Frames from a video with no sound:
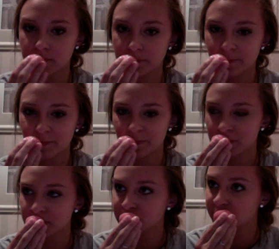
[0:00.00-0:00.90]
to take a
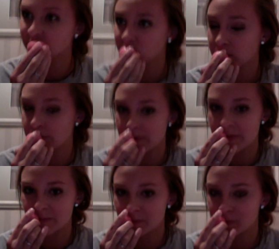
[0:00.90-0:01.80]
blending brush.
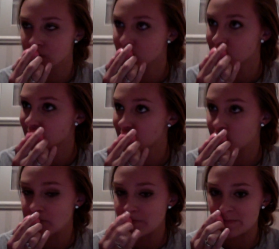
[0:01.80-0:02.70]
In this case, I just
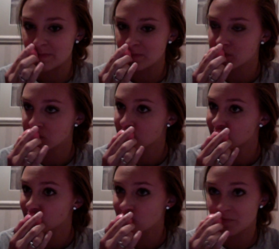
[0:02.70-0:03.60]
use a kabuki brush,
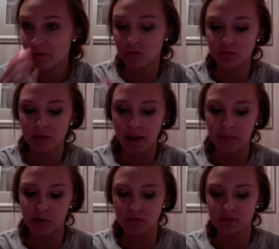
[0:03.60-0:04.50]
and you blend it together.
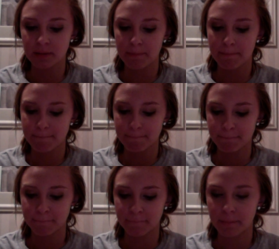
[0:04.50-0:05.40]
Then you
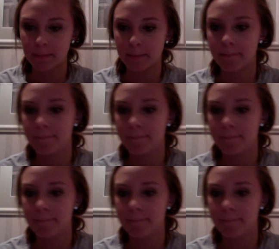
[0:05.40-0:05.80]
just put some